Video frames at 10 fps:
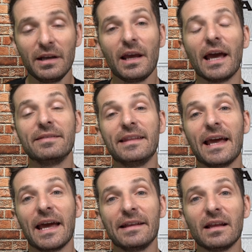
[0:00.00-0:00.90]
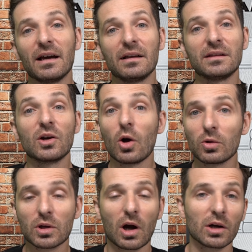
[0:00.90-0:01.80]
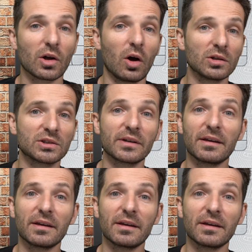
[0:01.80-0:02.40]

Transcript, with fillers: And then the gold card also